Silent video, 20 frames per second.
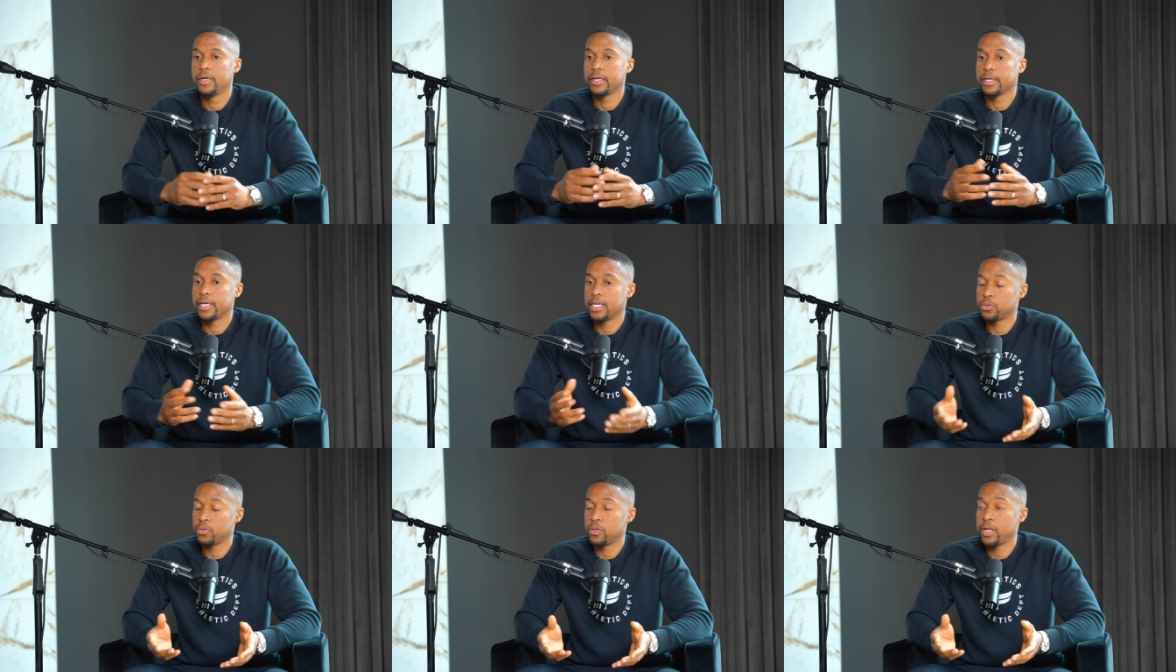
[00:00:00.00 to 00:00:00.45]

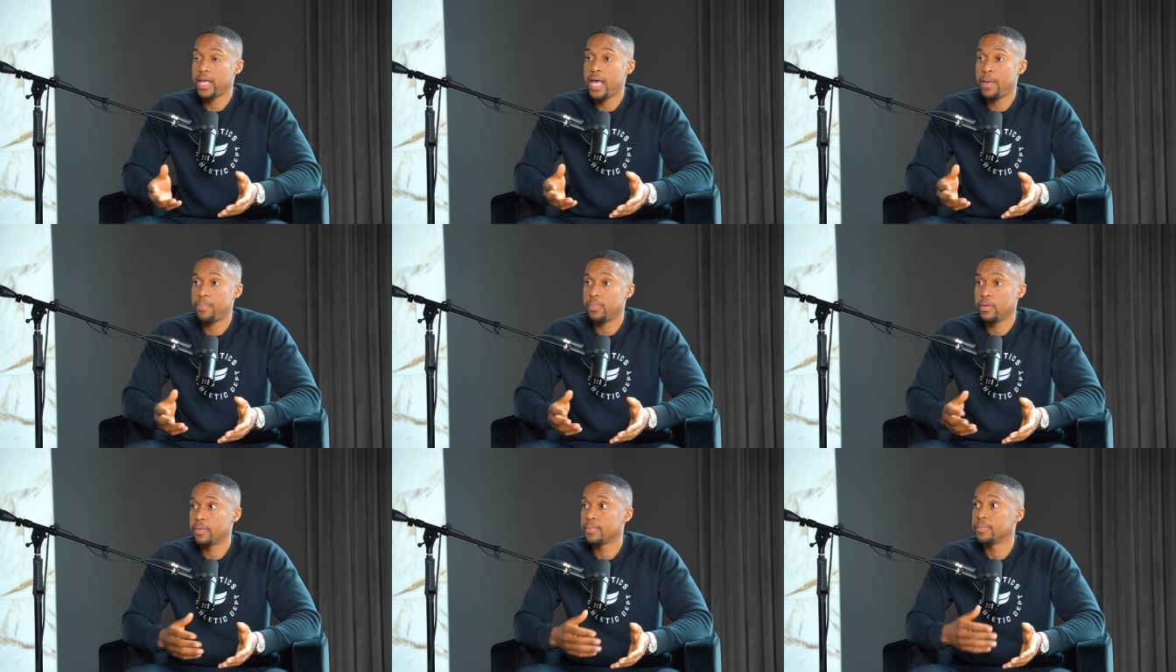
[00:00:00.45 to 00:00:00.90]
Guess what'll
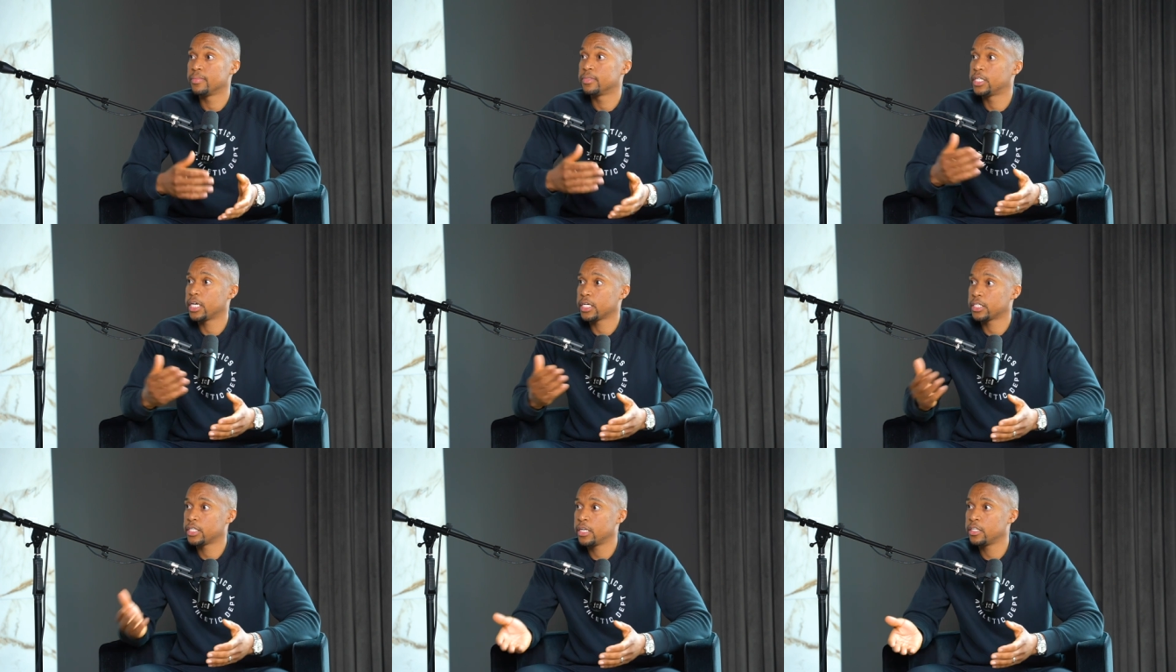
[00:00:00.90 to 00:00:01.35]
happen?
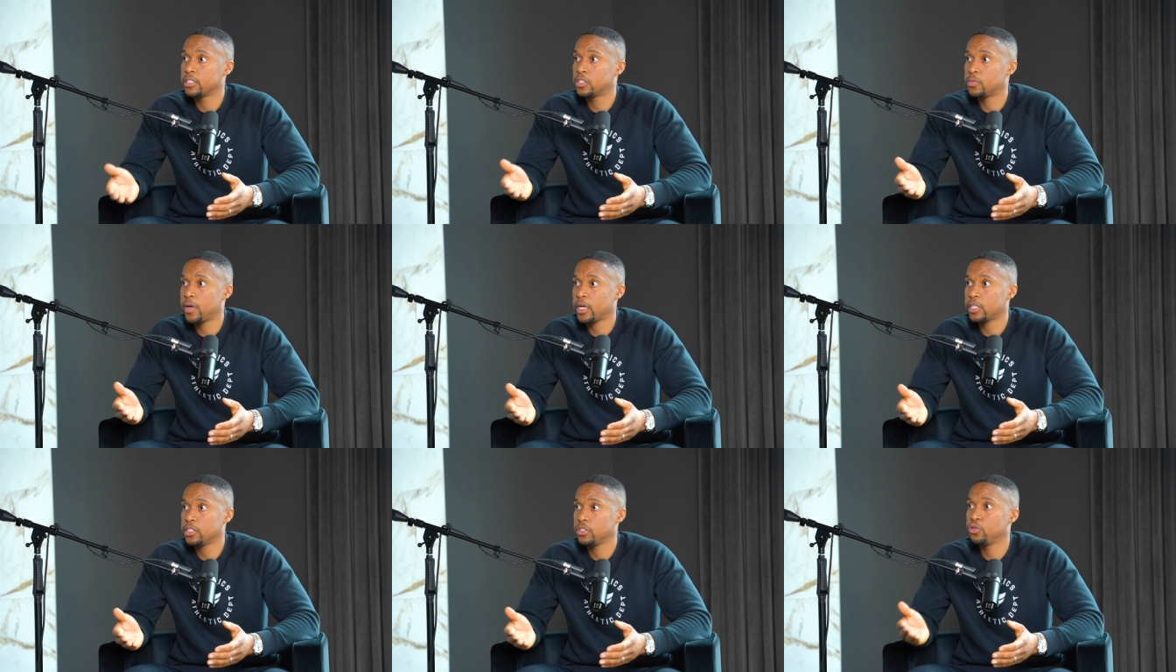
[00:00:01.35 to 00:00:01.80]
Section 8
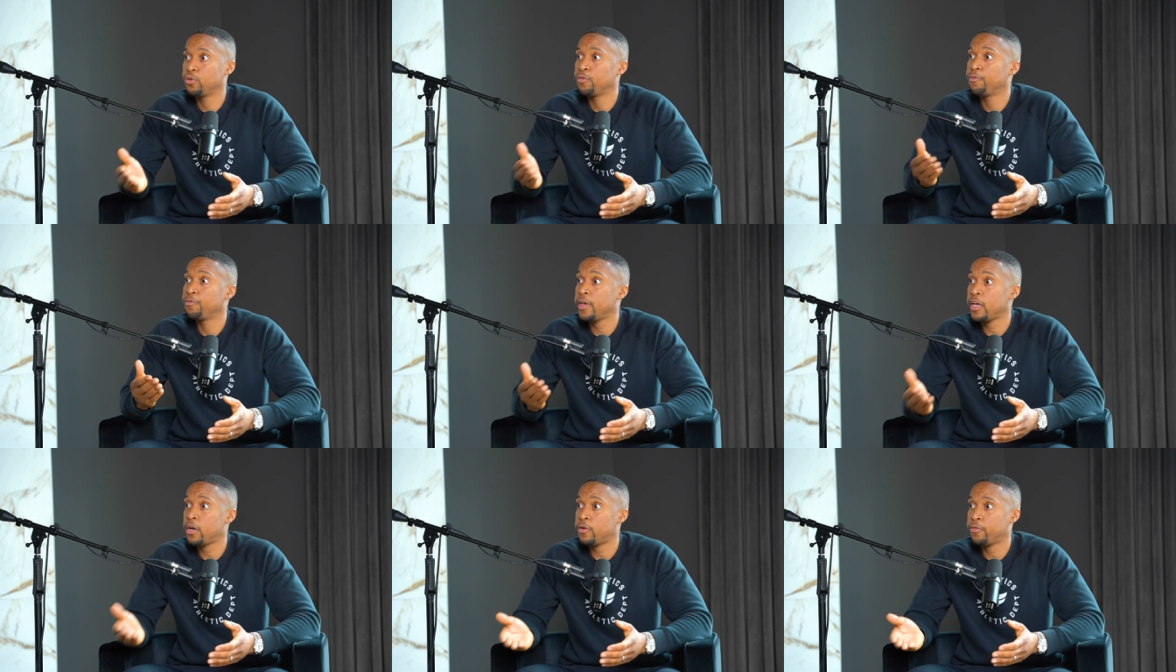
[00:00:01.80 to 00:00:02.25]
inspection, you'll
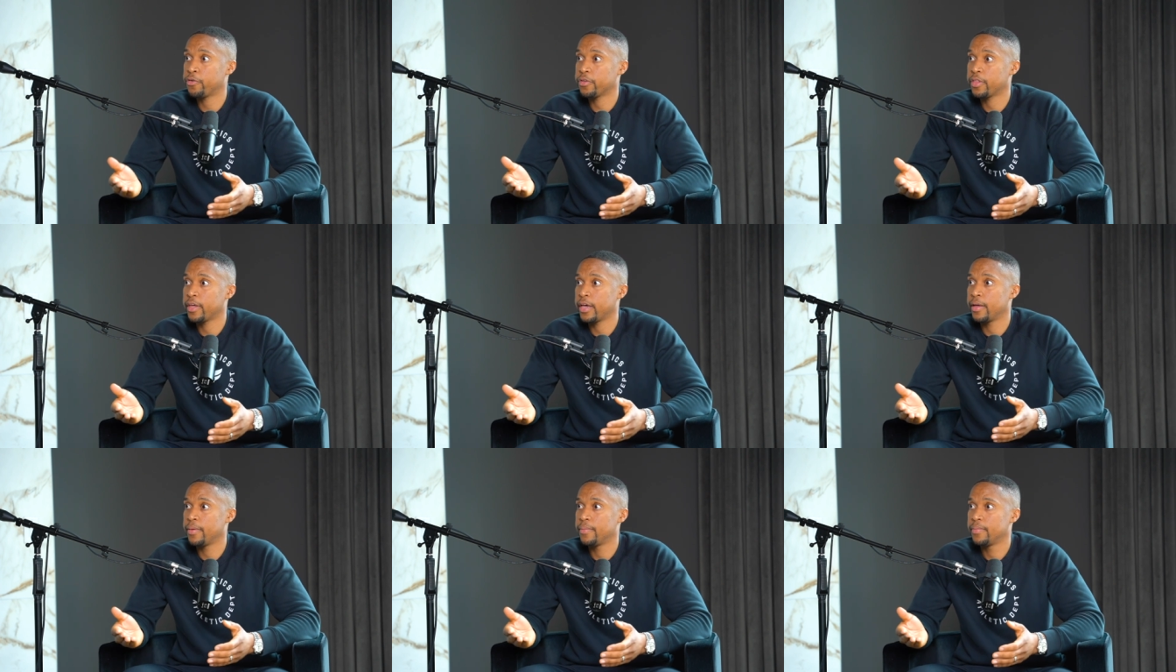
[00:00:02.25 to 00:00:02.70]
fail for
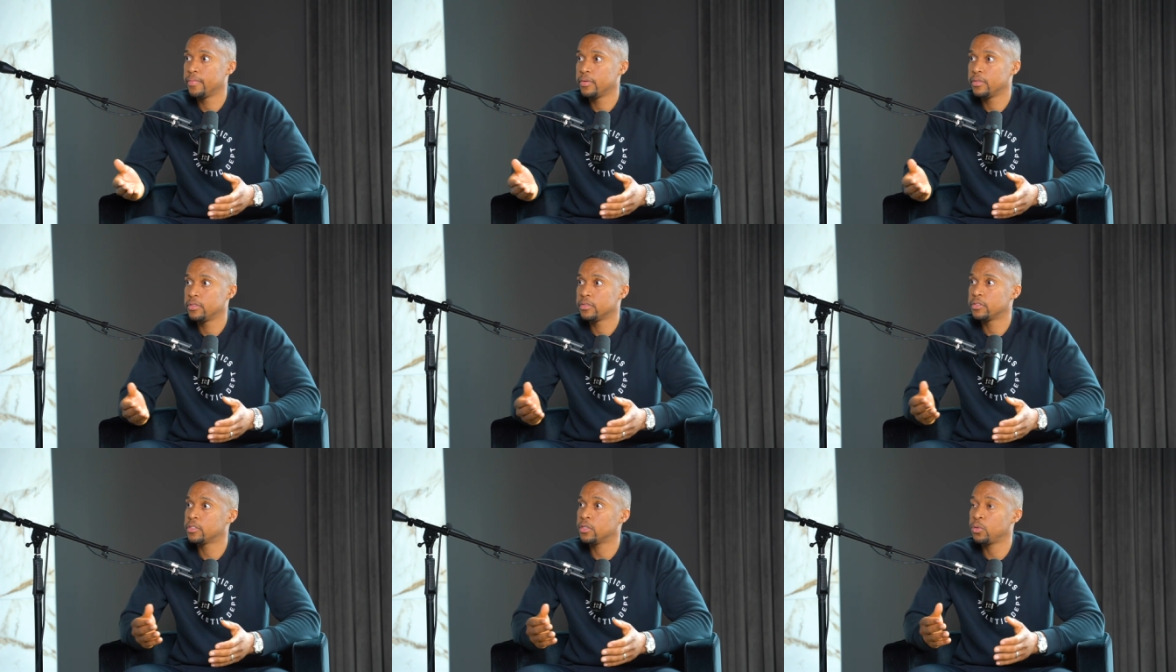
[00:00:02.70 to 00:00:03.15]
that.
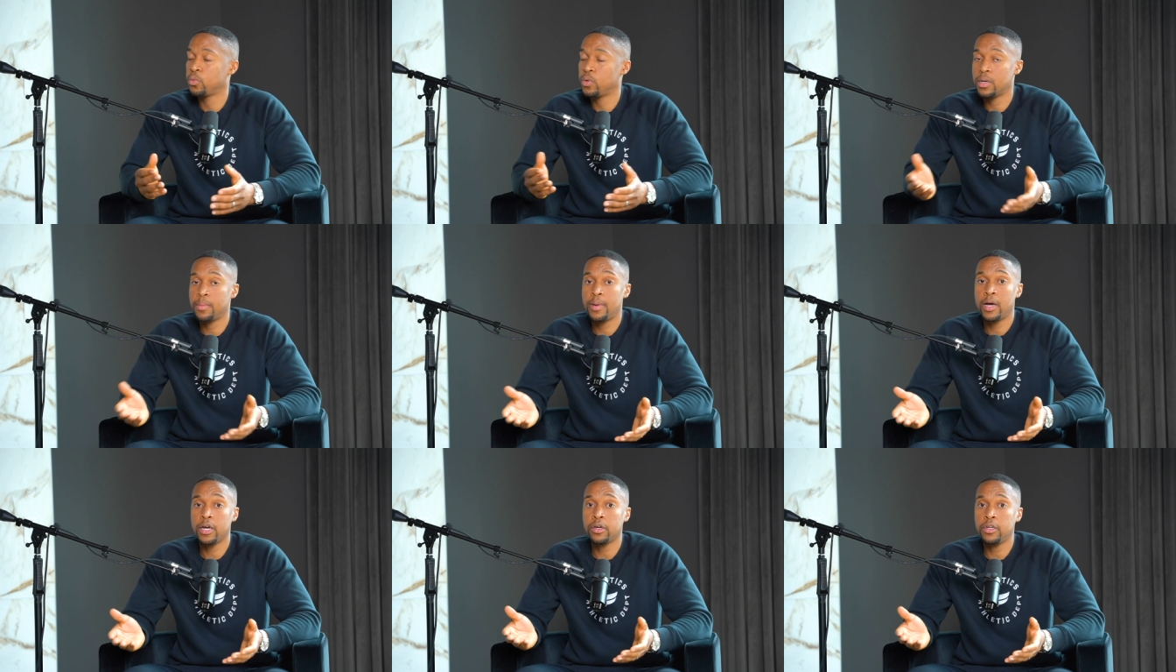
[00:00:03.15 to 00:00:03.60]
Mm -hmm. So, what
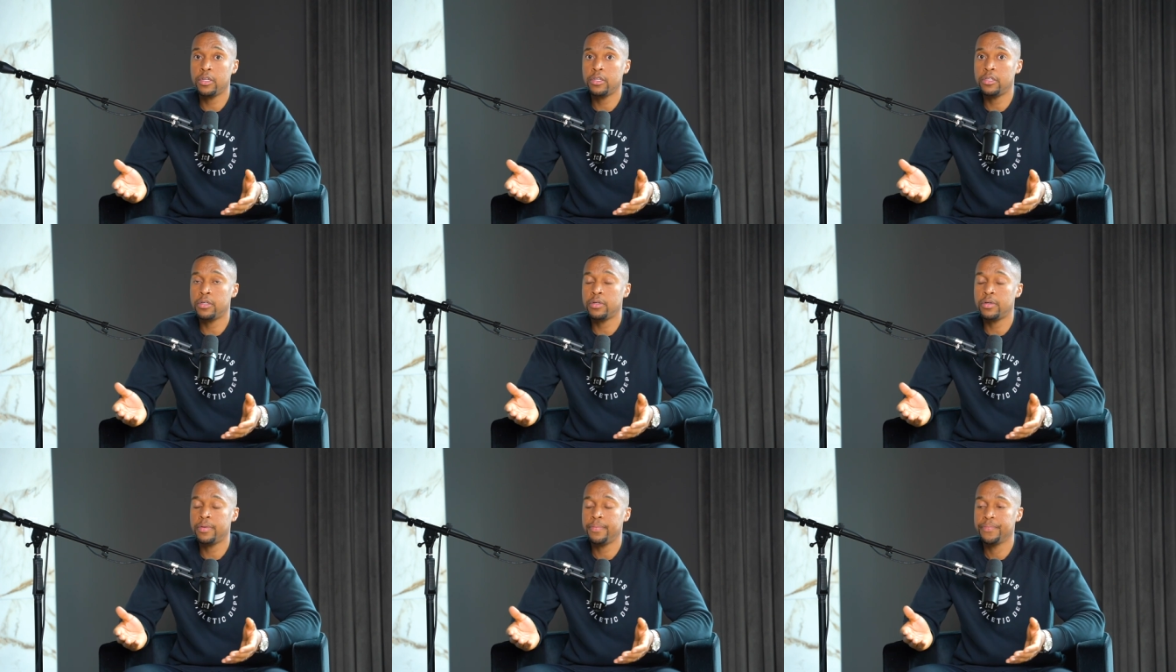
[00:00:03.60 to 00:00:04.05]
am I gonna
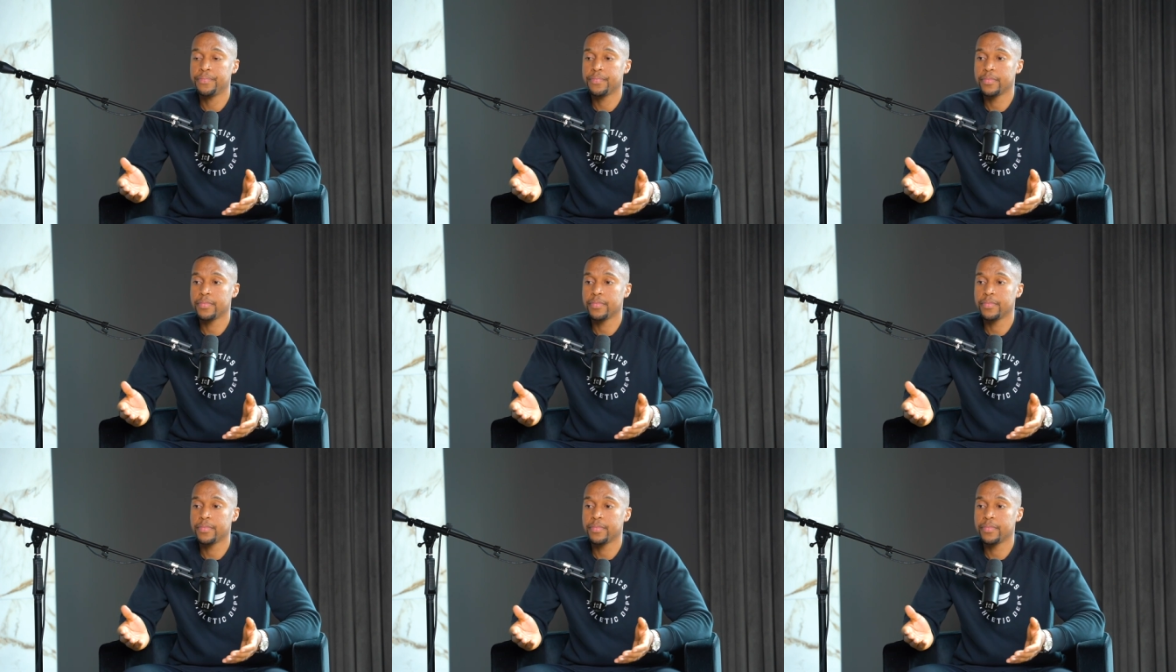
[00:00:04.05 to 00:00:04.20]
do?